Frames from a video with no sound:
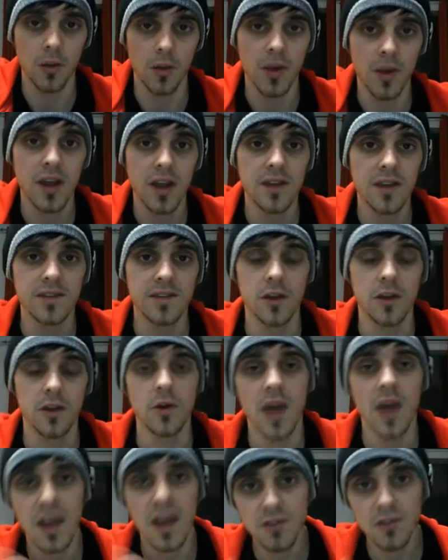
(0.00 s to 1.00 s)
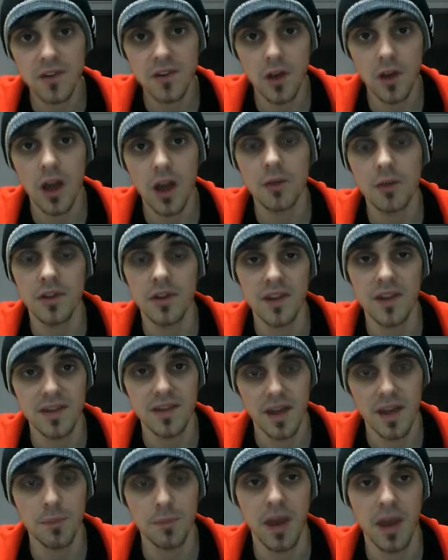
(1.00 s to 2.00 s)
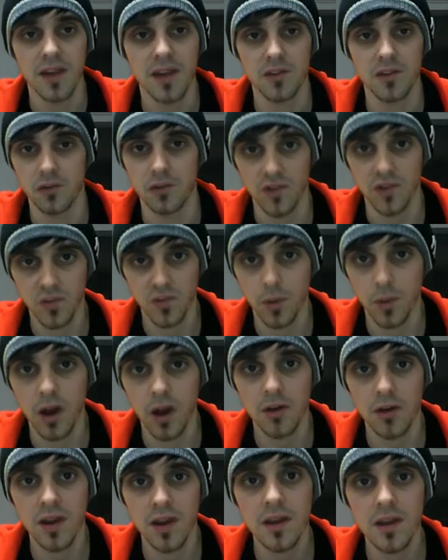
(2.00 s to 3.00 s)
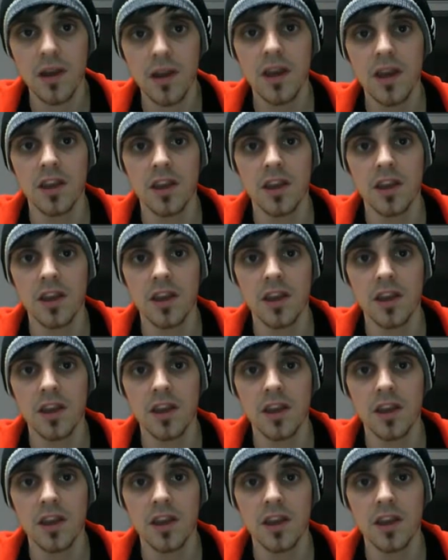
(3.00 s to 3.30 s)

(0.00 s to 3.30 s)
up. So every time that these ad packs are expiring,